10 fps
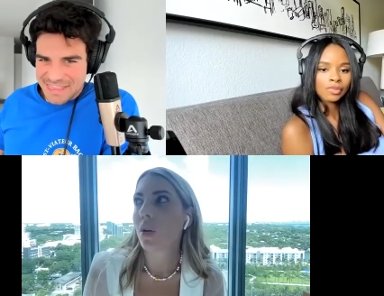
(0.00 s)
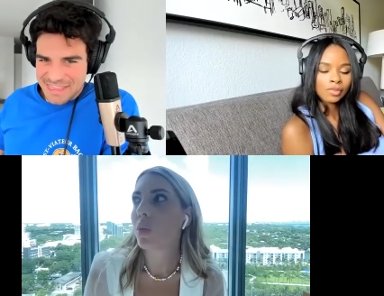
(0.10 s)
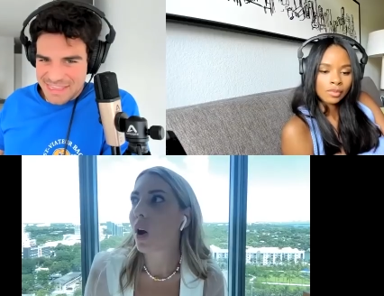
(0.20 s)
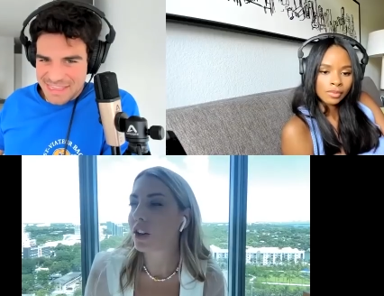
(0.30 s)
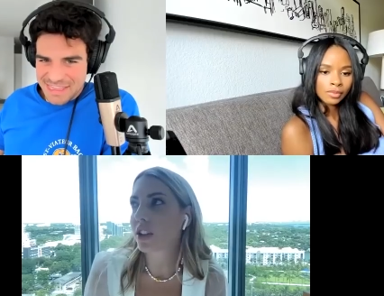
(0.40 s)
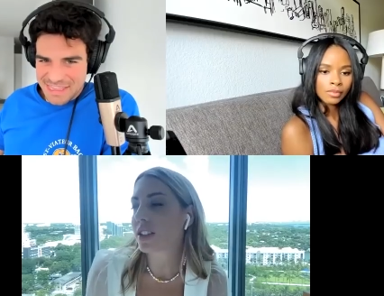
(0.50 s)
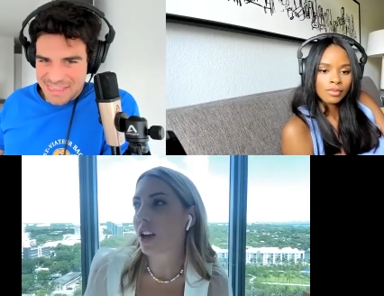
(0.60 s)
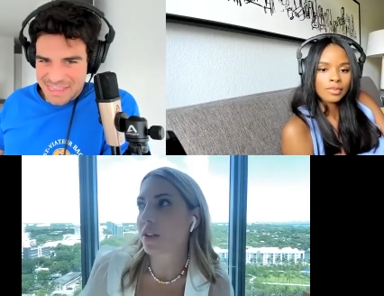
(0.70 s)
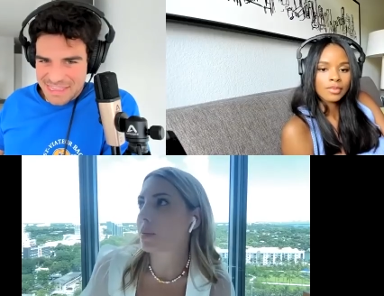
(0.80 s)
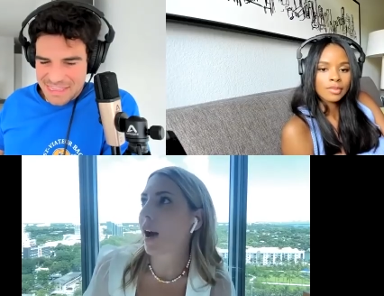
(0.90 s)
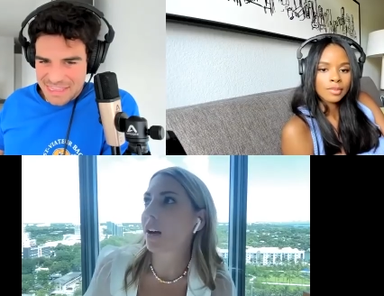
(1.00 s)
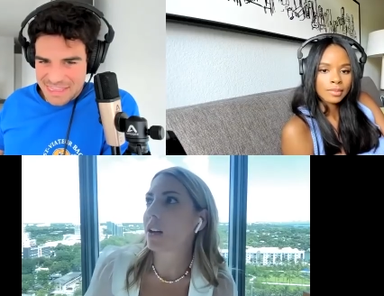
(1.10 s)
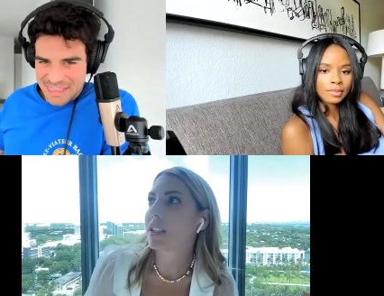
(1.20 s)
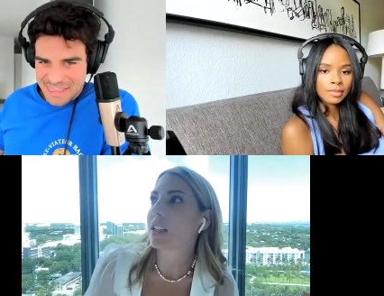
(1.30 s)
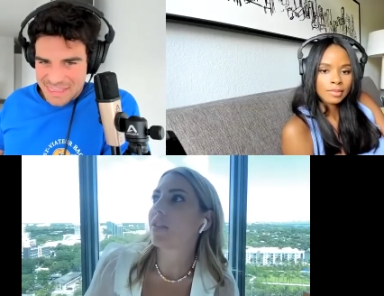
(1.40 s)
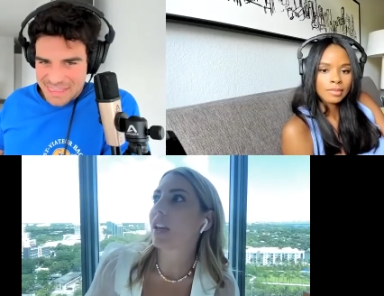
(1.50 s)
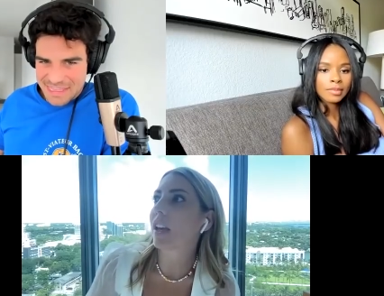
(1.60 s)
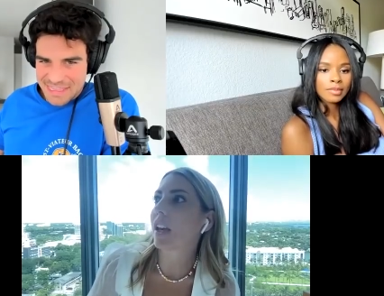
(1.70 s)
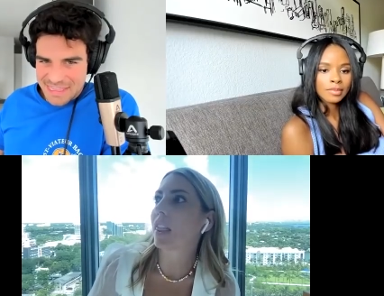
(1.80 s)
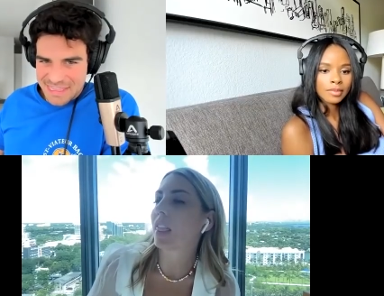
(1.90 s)
Speaker 1: watch ourselves back on T
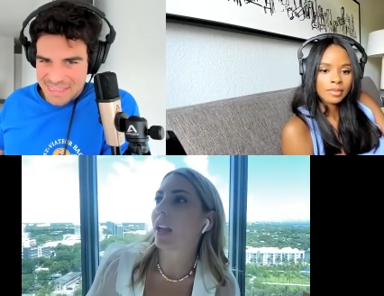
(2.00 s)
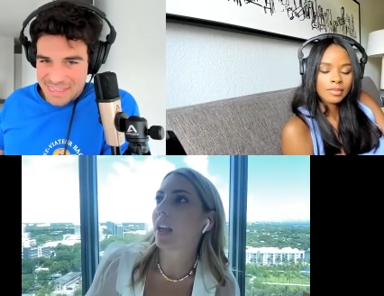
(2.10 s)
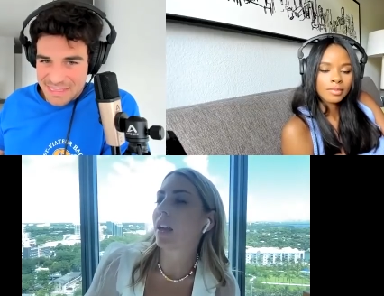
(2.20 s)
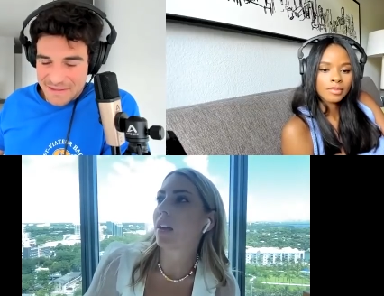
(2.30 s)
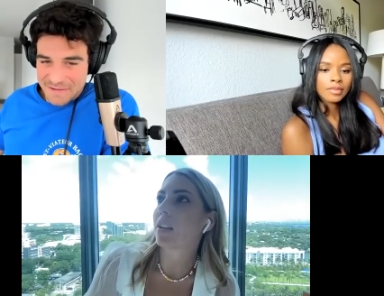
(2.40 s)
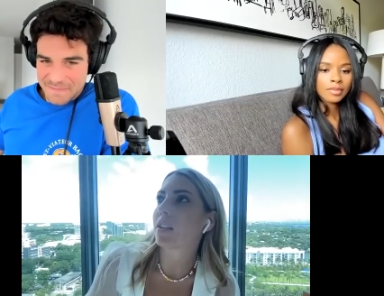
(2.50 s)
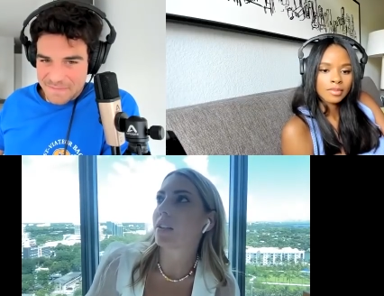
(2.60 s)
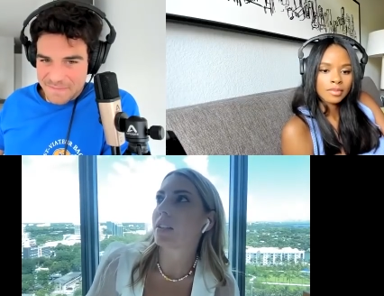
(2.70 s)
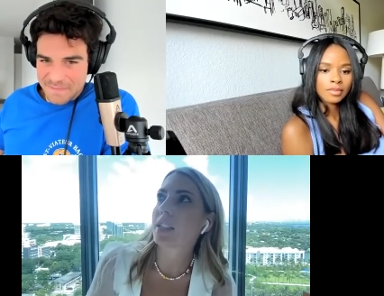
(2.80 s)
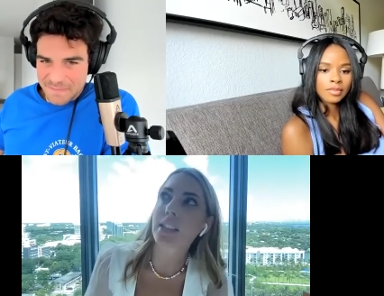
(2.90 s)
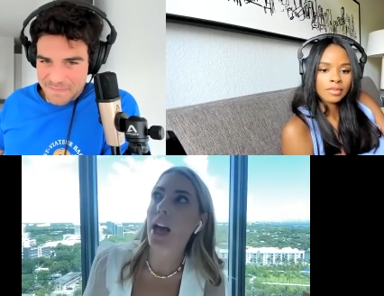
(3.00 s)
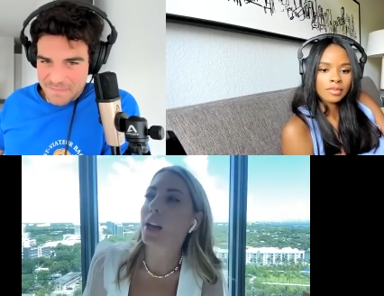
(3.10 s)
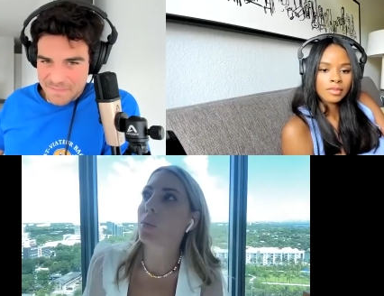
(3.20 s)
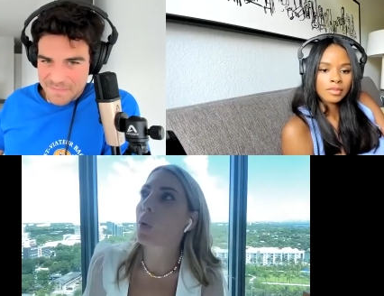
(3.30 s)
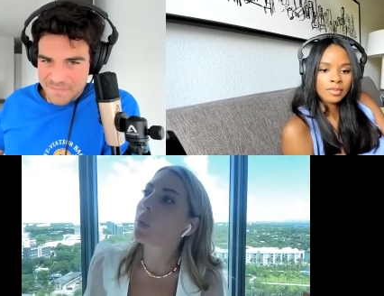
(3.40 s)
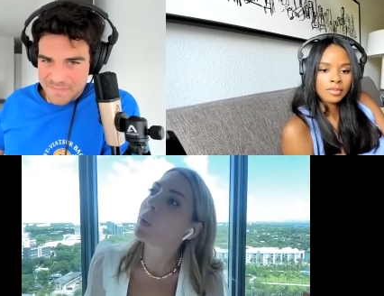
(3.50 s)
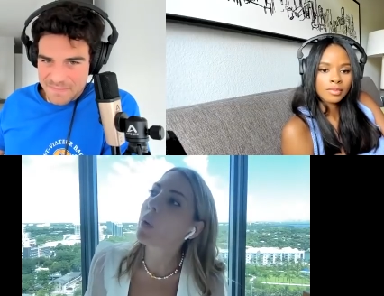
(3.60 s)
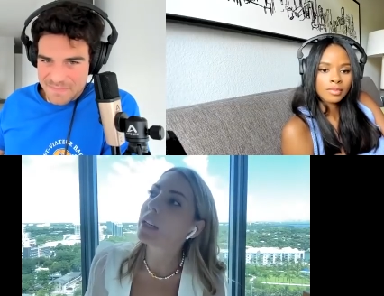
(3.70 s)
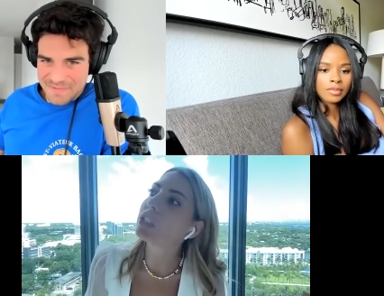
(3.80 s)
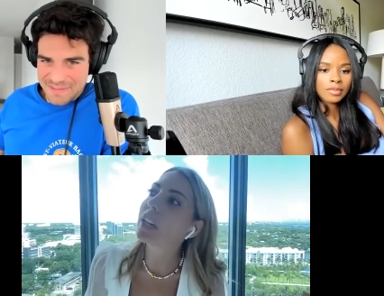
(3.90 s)
V and like decide what
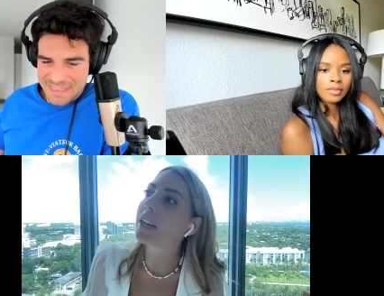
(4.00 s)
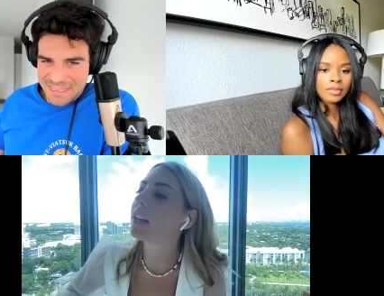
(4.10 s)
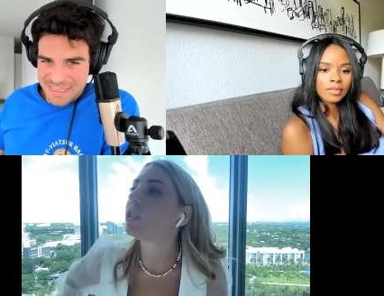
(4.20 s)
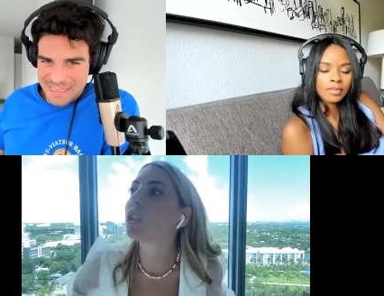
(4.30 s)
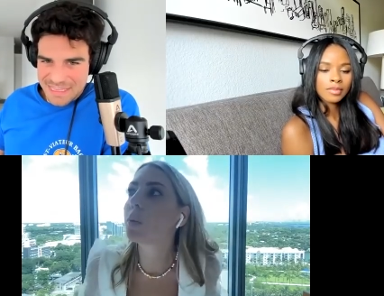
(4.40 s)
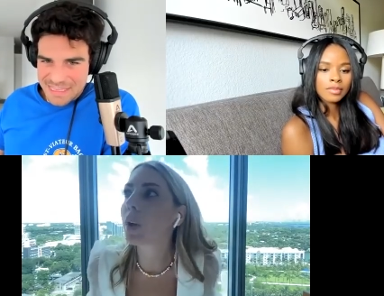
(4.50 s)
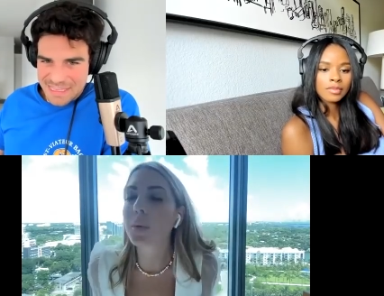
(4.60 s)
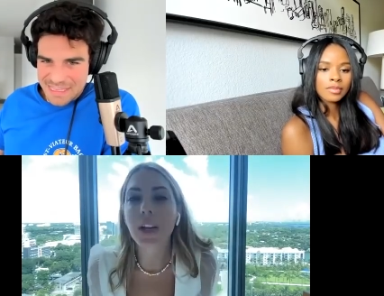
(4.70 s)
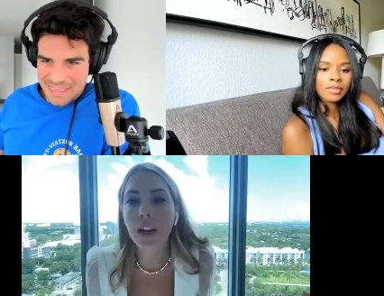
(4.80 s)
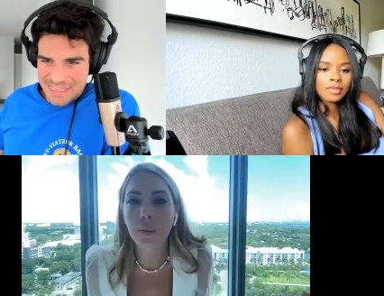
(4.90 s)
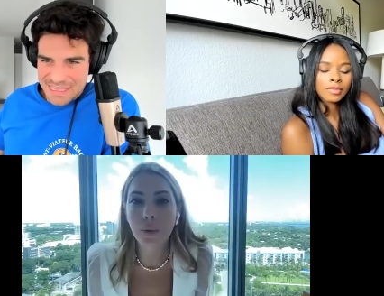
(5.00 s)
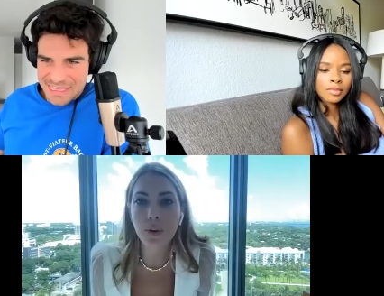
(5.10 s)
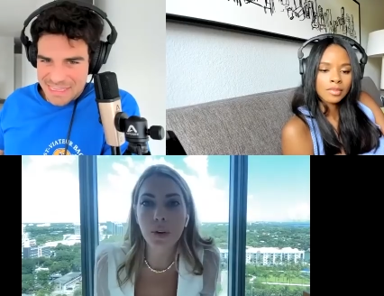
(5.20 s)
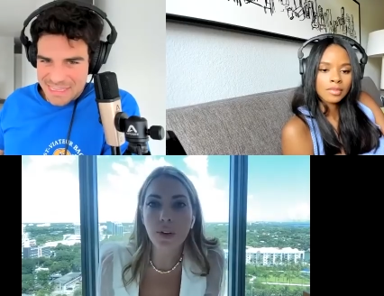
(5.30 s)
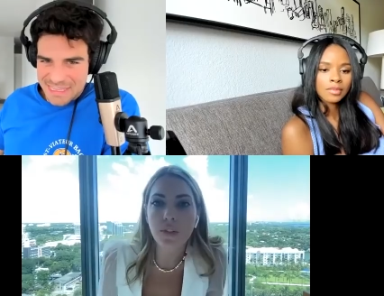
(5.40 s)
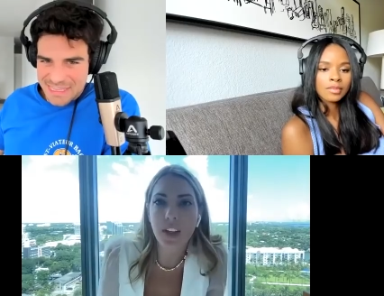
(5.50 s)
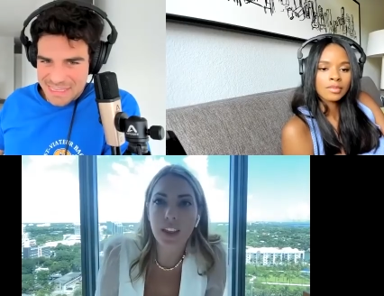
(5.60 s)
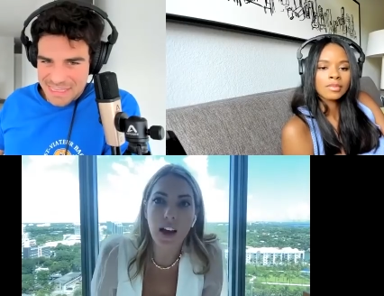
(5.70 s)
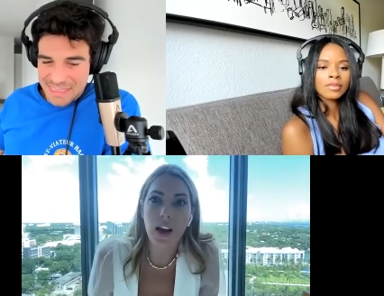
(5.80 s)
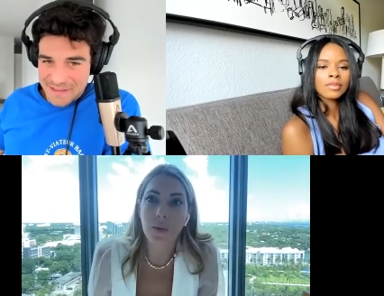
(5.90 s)
we want to change and where we can improve.
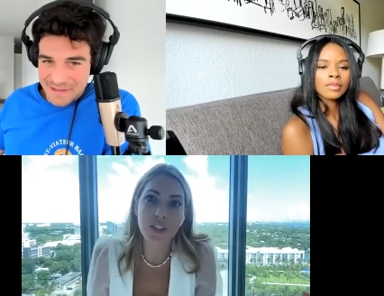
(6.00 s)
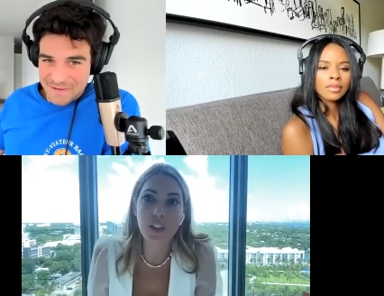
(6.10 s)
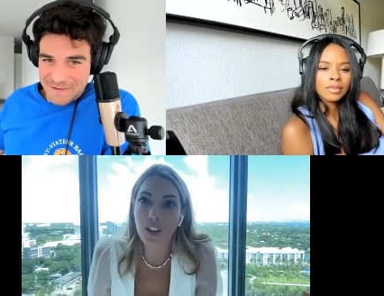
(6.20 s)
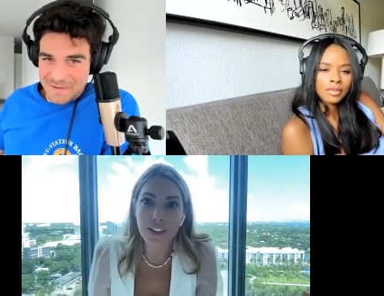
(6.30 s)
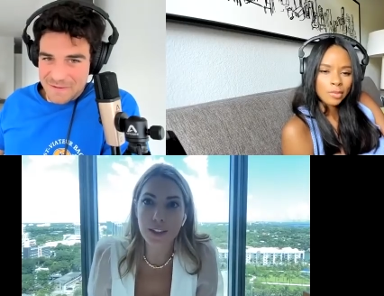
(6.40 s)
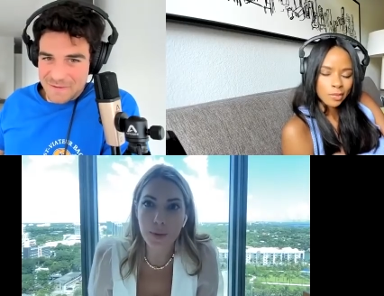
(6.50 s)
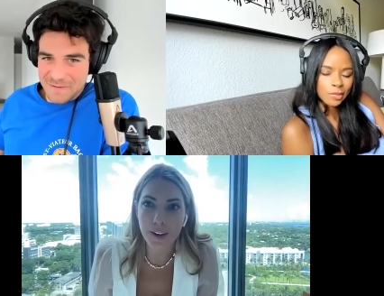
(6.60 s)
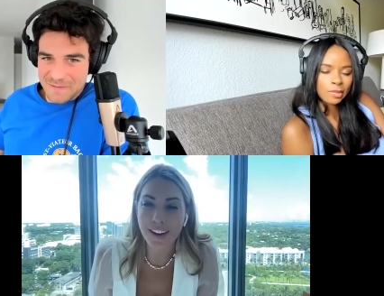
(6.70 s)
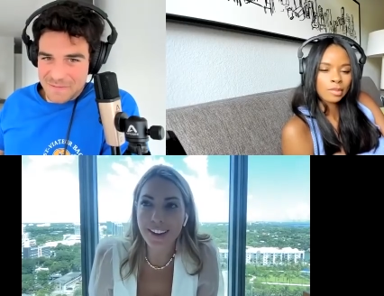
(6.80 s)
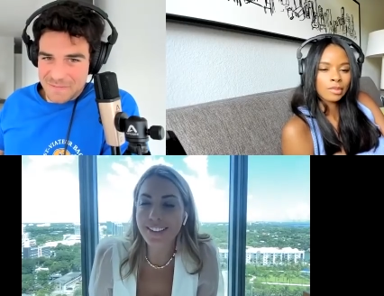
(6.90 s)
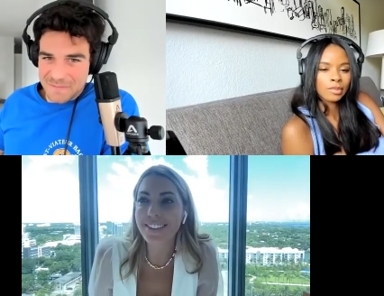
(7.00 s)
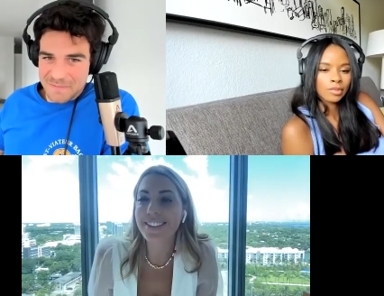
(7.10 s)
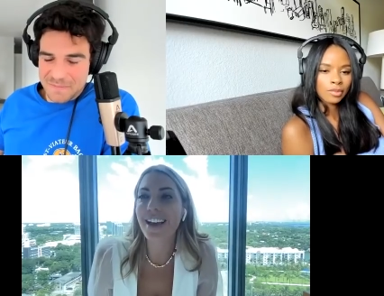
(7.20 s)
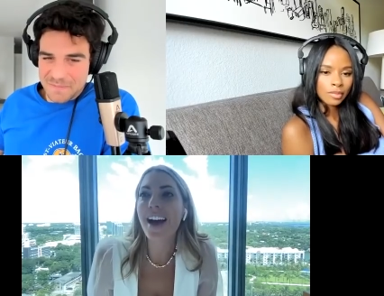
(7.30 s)
Like, that was a good experience.